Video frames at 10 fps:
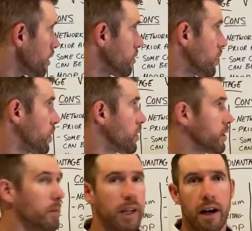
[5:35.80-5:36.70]
So what are
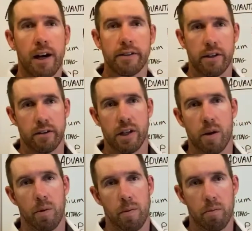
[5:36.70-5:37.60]
some of the cons on a
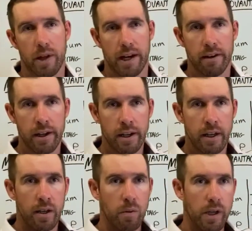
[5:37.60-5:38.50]
supplement plan?
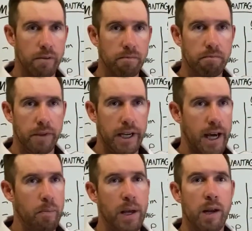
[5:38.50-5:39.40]
Well, you
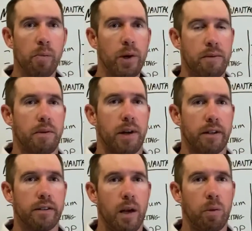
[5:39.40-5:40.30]
got to pay a premium on
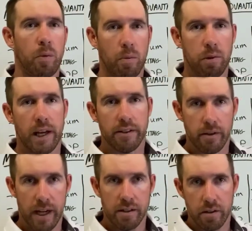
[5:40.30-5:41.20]
a supplement plan, so
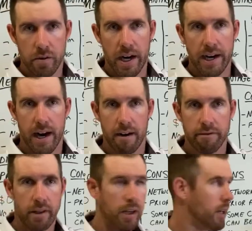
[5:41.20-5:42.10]
that's the
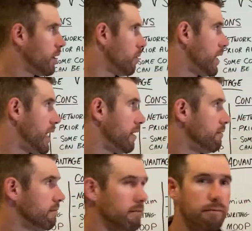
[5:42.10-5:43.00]
trade-off,
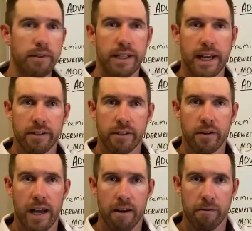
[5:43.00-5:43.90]
where yes,
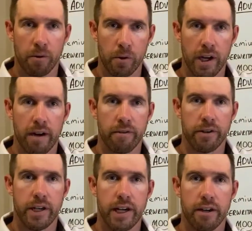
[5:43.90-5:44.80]
you have full
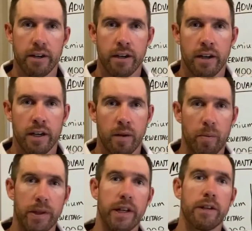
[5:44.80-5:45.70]
coverage here,
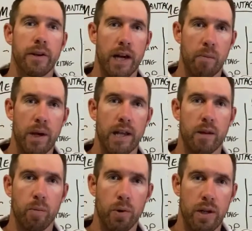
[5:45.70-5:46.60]
but then you got to pay
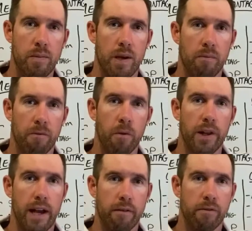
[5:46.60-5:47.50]
the premium for
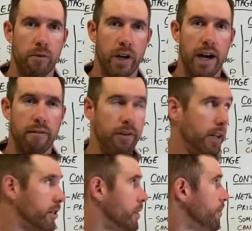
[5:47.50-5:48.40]
that full
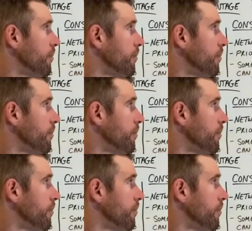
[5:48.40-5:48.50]
coverage.